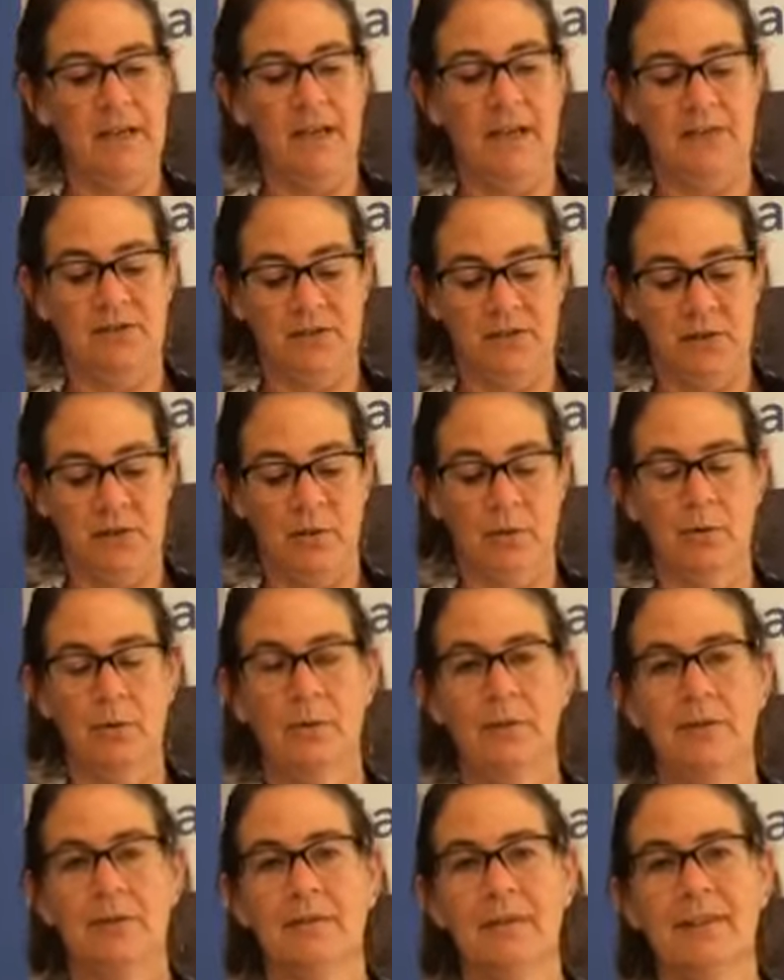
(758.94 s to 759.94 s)
And so
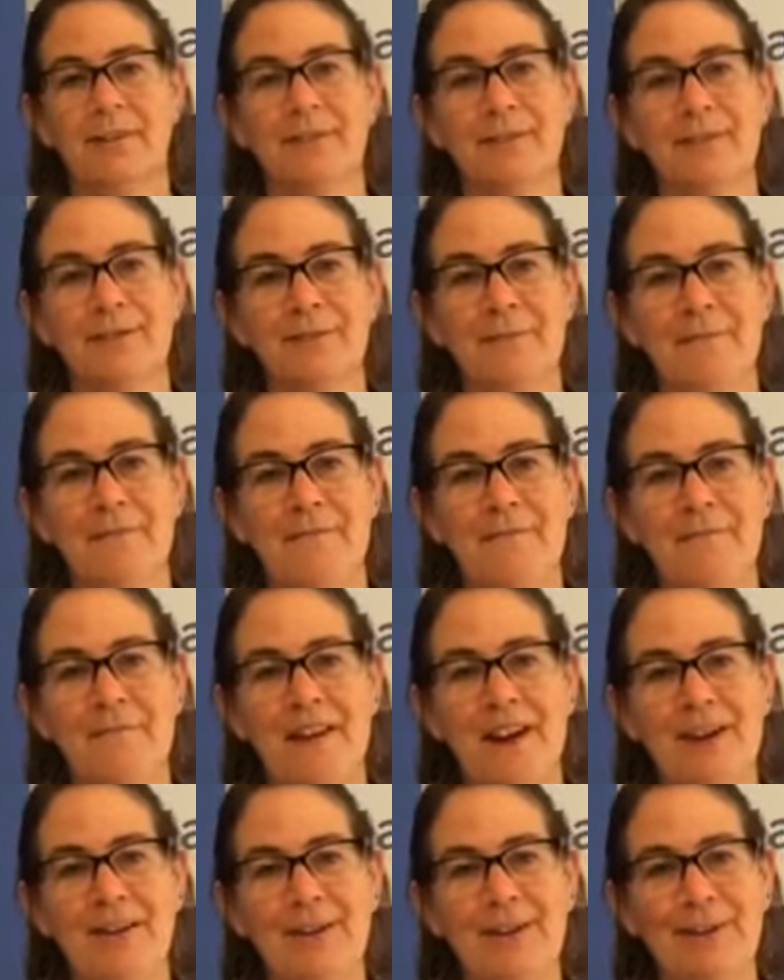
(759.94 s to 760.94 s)
this is a
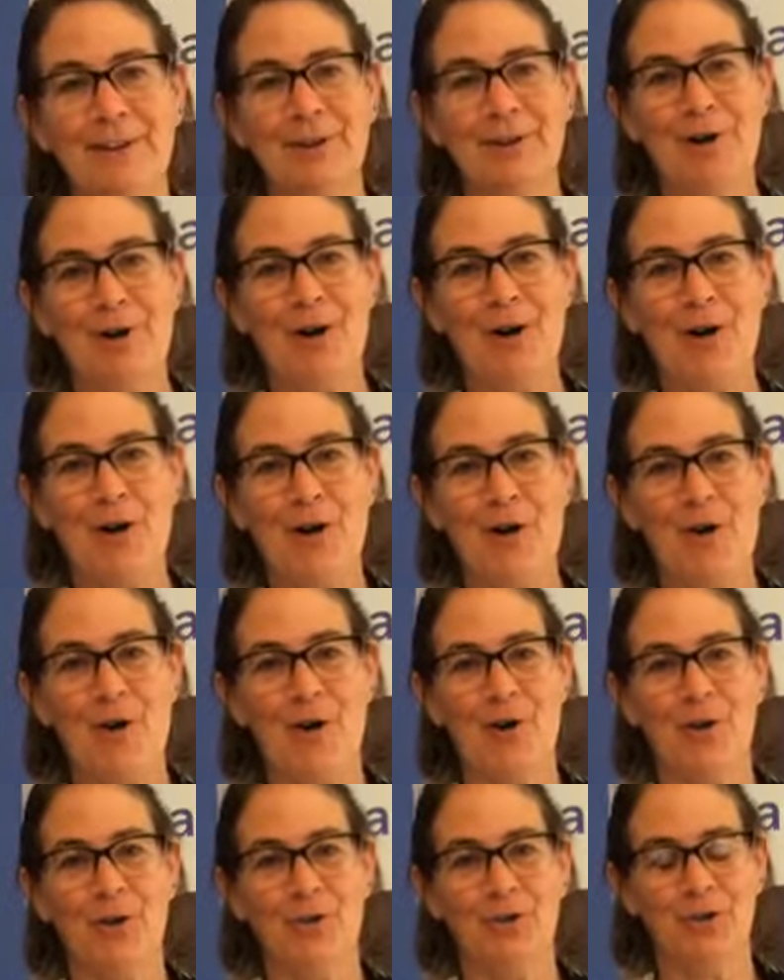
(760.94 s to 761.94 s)
very long
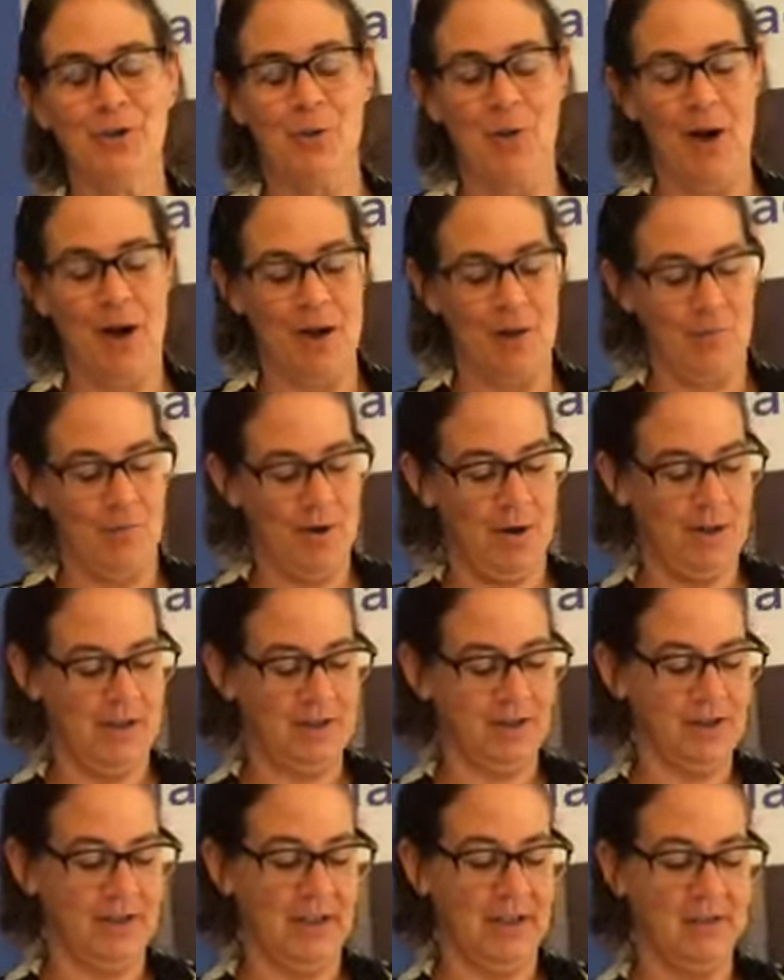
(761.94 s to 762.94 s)
URL, so I
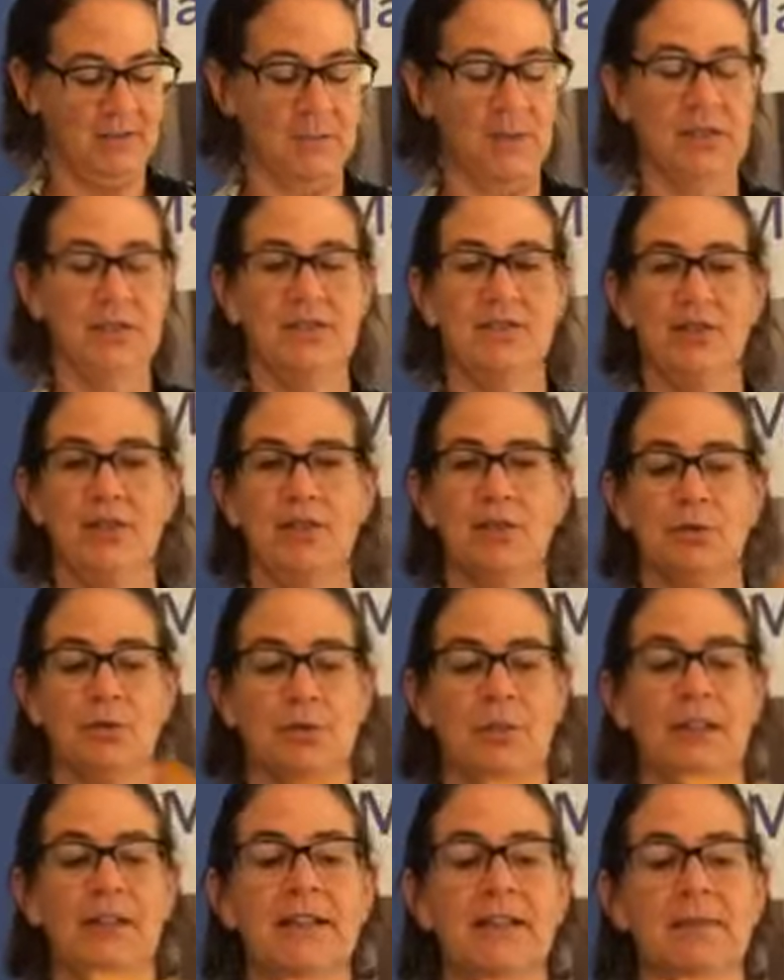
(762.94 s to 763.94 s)
apologize, but it's the
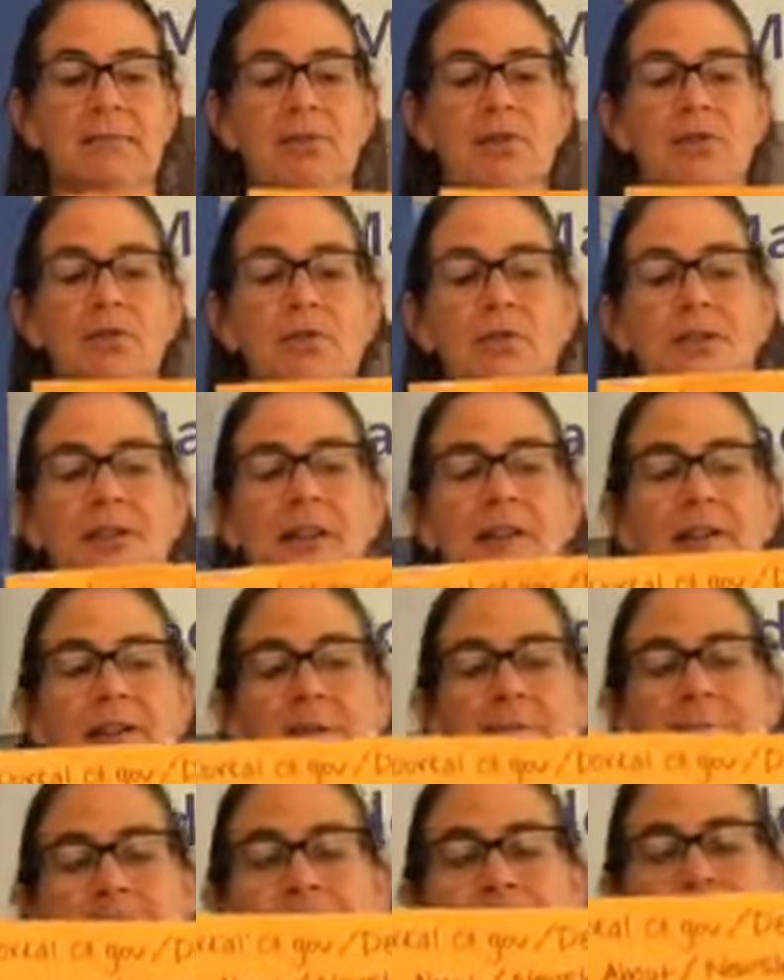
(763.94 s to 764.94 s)
Trillium newsletter.